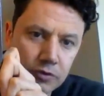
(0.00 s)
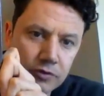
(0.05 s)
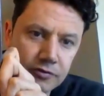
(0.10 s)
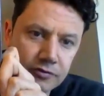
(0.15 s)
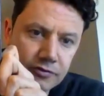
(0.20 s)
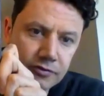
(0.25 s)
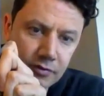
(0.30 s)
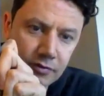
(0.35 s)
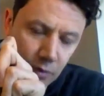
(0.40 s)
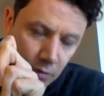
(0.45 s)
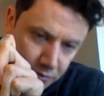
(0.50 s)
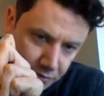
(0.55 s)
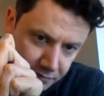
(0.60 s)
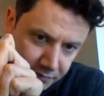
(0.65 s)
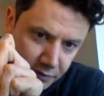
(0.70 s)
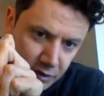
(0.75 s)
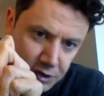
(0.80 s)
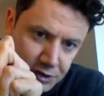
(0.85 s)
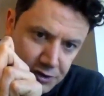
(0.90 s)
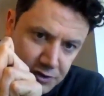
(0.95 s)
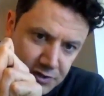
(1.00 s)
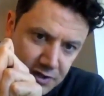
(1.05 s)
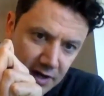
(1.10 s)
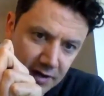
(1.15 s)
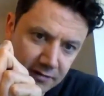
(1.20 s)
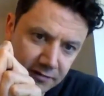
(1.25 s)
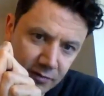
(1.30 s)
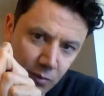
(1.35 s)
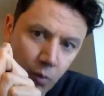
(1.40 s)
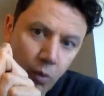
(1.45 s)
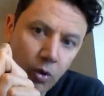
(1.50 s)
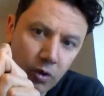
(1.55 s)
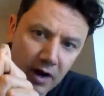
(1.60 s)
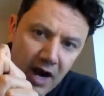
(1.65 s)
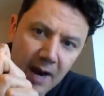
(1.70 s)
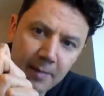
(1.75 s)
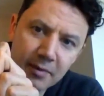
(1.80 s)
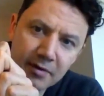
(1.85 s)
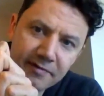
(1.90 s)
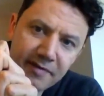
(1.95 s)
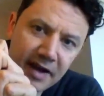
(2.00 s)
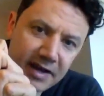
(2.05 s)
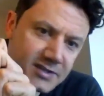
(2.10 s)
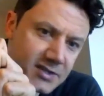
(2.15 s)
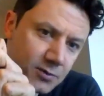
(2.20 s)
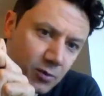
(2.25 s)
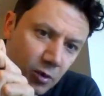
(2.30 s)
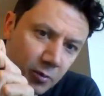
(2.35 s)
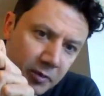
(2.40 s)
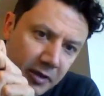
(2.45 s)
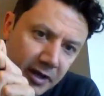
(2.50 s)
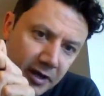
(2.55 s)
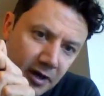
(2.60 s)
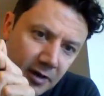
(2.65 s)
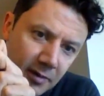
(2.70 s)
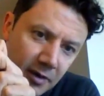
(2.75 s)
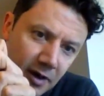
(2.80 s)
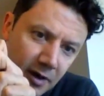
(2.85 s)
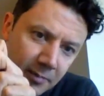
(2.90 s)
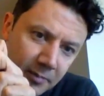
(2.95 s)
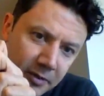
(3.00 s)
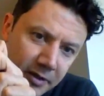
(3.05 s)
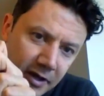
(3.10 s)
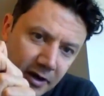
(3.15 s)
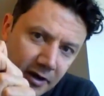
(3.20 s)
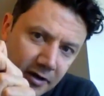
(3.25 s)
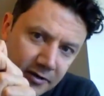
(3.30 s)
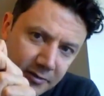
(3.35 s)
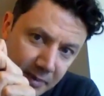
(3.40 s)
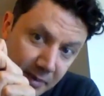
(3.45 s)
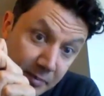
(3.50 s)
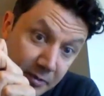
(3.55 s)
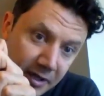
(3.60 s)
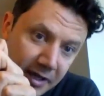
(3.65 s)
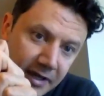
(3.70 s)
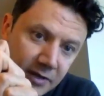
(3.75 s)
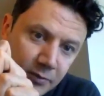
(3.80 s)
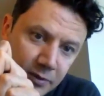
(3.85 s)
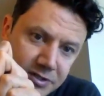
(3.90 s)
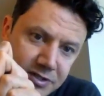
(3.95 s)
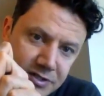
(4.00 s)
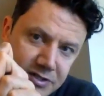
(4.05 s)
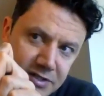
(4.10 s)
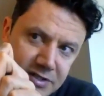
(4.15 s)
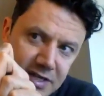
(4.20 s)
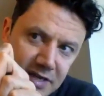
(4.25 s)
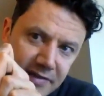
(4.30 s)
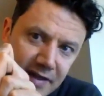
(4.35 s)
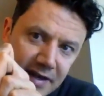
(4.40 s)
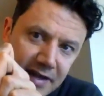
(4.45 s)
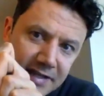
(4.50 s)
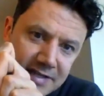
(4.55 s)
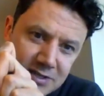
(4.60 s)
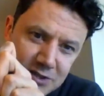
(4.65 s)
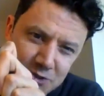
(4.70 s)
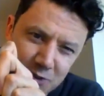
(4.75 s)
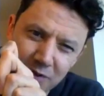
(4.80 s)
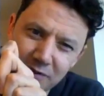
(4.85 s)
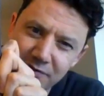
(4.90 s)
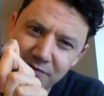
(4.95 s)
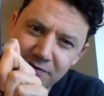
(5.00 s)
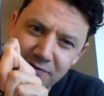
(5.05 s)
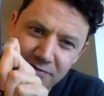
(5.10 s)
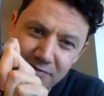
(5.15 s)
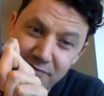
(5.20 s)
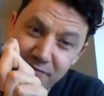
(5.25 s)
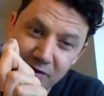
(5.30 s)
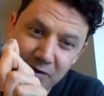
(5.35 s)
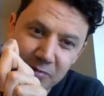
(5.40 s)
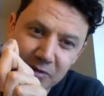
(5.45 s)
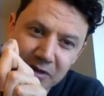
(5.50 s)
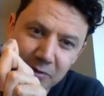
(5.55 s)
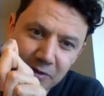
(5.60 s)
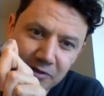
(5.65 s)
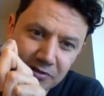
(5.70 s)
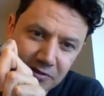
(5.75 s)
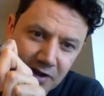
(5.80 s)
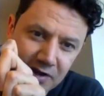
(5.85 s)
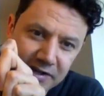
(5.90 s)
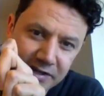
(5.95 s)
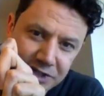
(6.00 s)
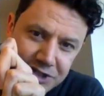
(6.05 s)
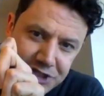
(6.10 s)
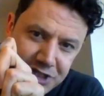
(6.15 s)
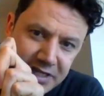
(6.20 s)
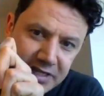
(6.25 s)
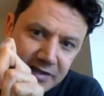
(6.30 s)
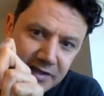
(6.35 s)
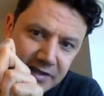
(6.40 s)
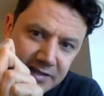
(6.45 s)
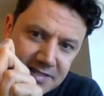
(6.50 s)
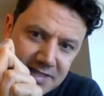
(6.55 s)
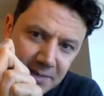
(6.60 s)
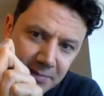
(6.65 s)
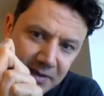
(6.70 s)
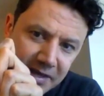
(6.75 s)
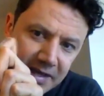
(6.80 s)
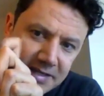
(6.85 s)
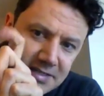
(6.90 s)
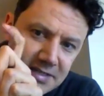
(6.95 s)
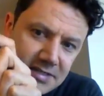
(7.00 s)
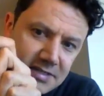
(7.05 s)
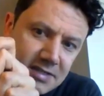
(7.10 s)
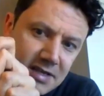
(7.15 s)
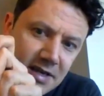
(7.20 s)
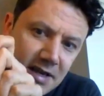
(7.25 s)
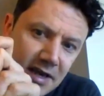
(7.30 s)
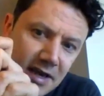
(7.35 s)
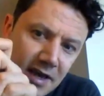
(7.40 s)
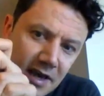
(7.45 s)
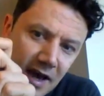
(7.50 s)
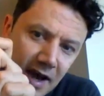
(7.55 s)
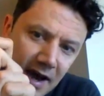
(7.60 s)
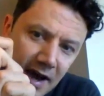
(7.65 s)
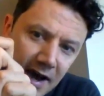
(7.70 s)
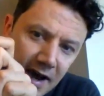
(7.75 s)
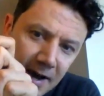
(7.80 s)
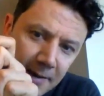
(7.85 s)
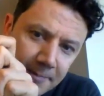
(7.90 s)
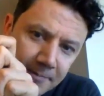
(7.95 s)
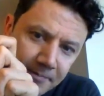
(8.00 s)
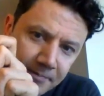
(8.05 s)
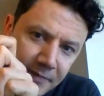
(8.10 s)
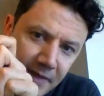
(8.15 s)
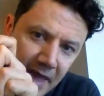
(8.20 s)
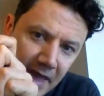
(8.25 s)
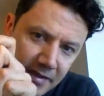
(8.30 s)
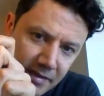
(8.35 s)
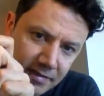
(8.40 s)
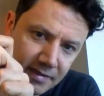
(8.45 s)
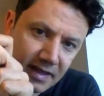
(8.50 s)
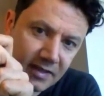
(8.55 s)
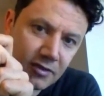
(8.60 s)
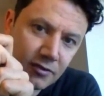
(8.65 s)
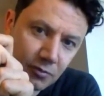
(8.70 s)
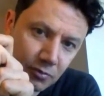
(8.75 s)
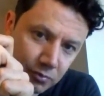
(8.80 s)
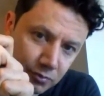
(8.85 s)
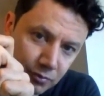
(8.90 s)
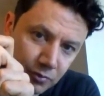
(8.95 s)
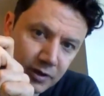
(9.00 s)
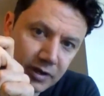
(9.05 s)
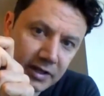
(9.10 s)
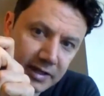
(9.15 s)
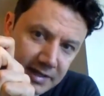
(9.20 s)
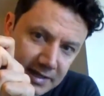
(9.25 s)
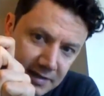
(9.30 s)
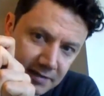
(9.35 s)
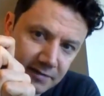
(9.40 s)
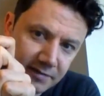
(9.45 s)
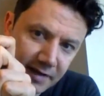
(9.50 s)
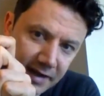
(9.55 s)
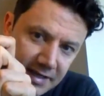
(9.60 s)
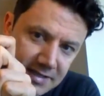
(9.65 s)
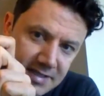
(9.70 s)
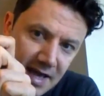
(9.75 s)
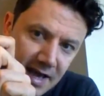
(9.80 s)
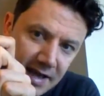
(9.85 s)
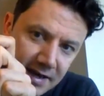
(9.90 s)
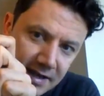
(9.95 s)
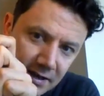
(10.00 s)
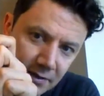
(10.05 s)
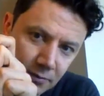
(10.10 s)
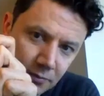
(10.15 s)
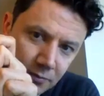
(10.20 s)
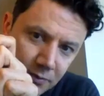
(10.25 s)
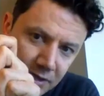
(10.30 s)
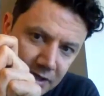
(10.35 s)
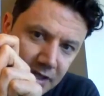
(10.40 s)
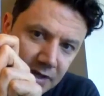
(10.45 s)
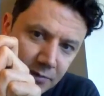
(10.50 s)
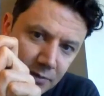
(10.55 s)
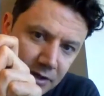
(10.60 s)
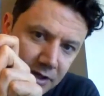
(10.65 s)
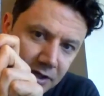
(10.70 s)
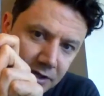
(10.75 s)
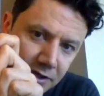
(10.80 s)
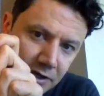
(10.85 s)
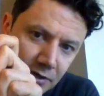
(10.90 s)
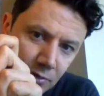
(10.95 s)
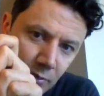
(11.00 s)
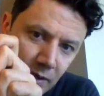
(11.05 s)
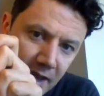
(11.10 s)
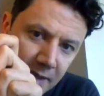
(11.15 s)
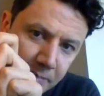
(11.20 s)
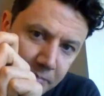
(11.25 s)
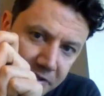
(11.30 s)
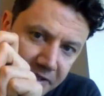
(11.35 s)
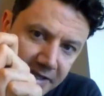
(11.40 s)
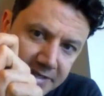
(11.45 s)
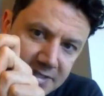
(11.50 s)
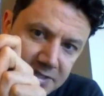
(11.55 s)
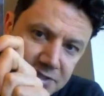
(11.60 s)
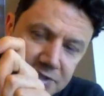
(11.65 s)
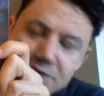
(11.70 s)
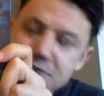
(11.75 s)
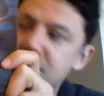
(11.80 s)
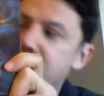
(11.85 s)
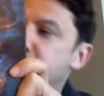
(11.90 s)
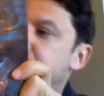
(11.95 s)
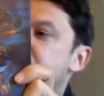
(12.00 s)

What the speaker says: older versions of the Warhammer fantasy role-playing are to be played, which is to say that it's sort of firmly with tongue-in-cheek in some cases. And this really conveys that in a really, really good way. Plus, it's just a